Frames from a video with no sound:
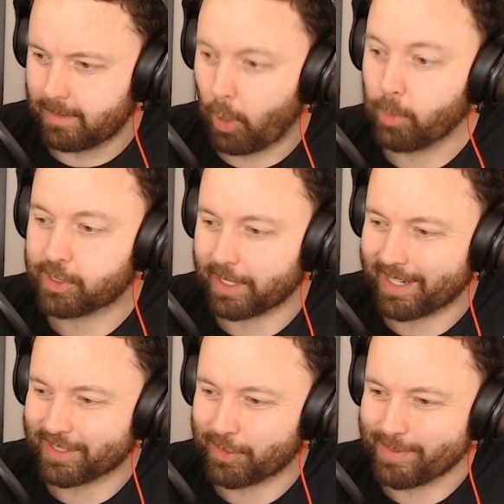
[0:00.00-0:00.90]
Oh, so it
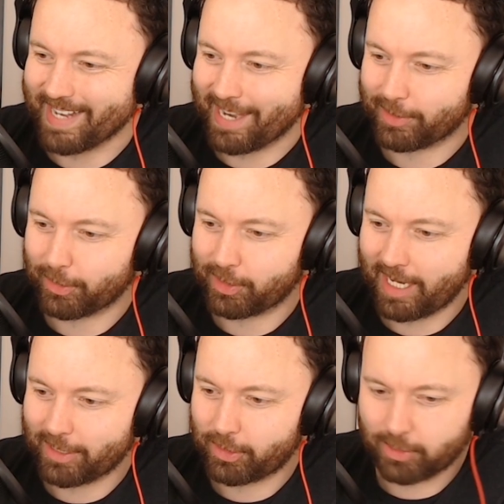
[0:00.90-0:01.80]
got some dancer
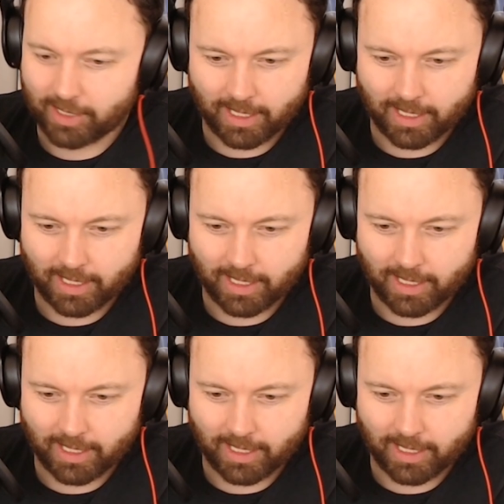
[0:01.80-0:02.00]
statues here.